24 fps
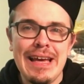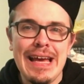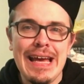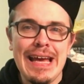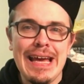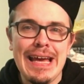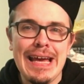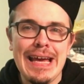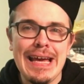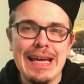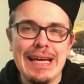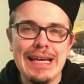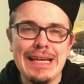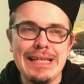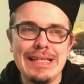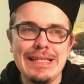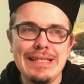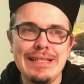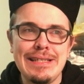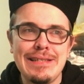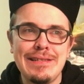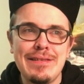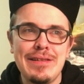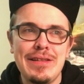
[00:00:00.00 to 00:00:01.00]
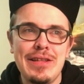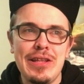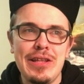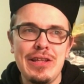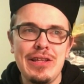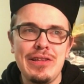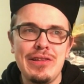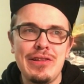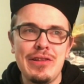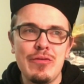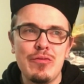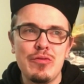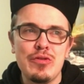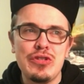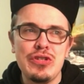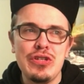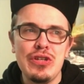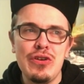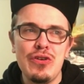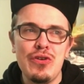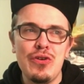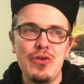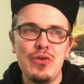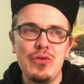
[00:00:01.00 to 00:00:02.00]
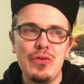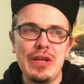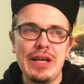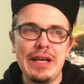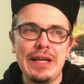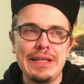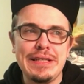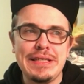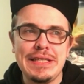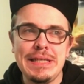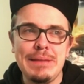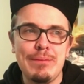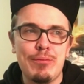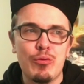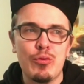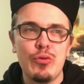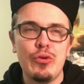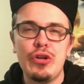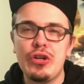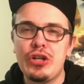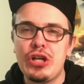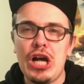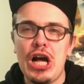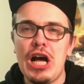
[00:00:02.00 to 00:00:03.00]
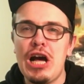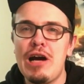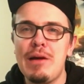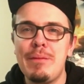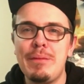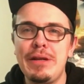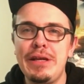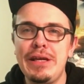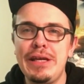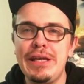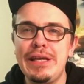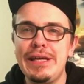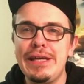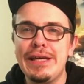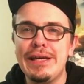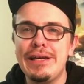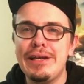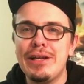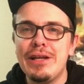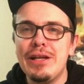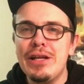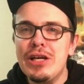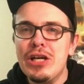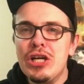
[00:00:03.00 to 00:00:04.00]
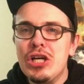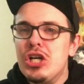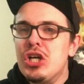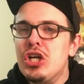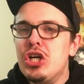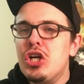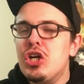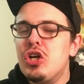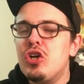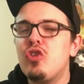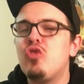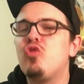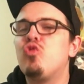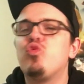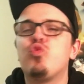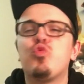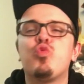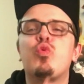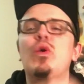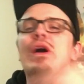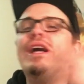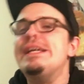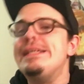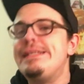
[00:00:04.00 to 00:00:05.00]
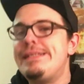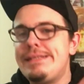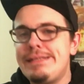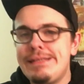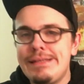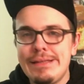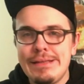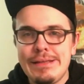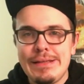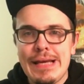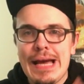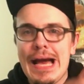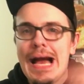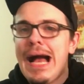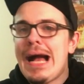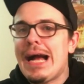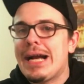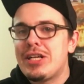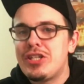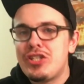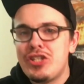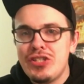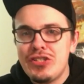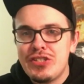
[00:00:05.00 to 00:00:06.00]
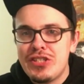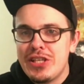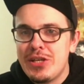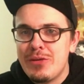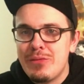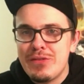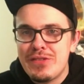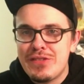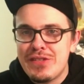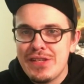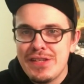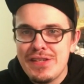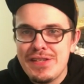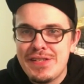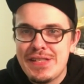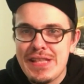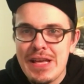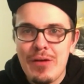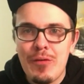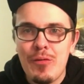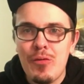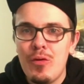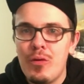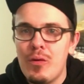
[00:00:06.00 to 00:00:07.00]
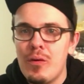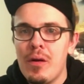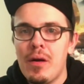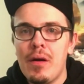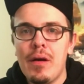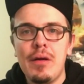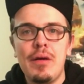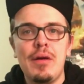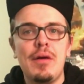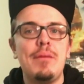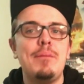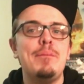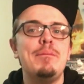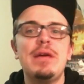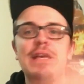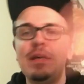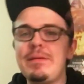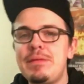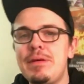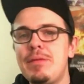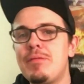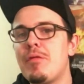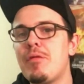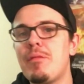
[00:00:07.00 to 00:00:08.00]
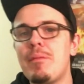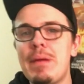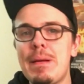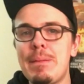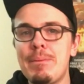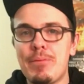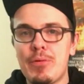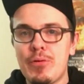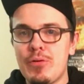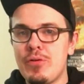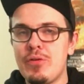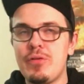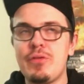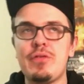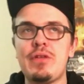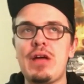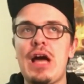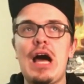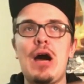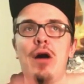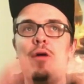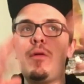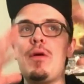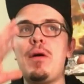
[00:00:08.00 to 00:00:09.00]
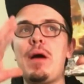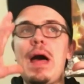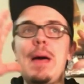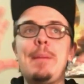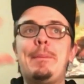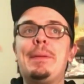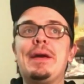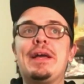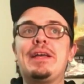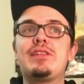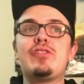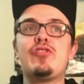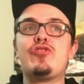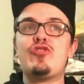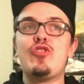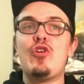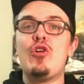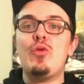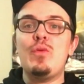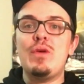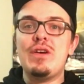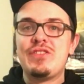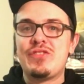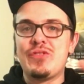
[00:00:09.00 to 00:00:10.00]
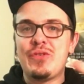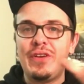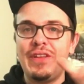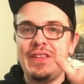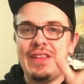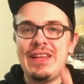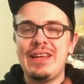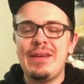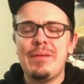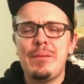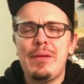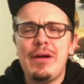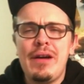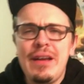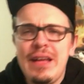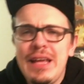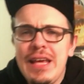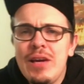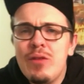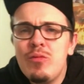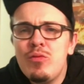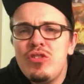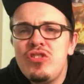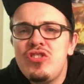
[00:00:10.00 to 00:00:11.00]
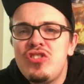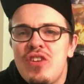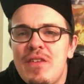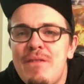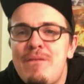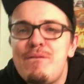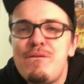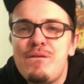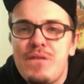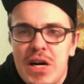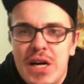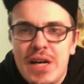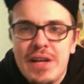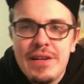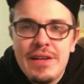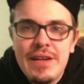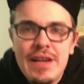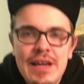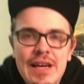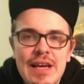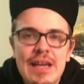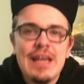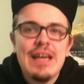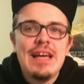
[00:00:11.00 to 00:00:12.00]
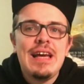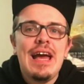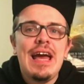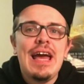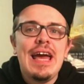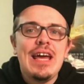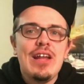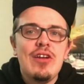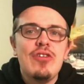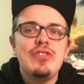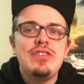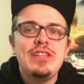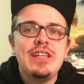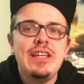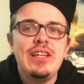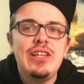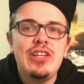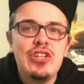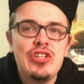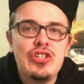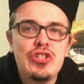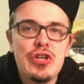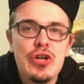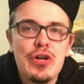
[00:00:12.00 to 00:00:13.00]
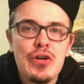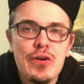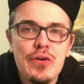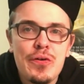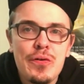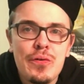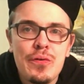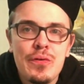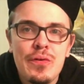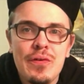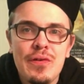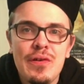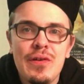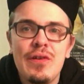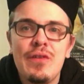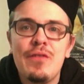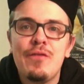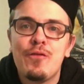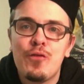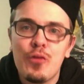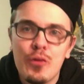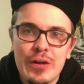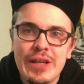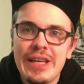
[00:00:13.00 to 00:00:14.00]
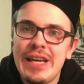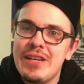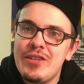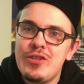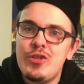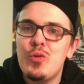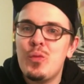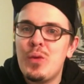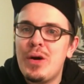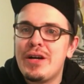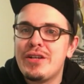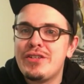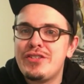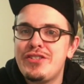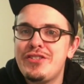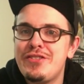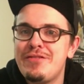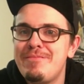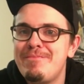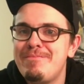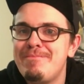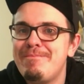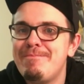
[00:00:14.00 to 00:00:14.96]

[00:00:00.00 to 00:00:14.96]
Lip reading: And there was no, like, deep-rooted comedy and great action sequences that will make me remember how epic the show was or anything. But it was a fun, entertaining show for a kid to watch.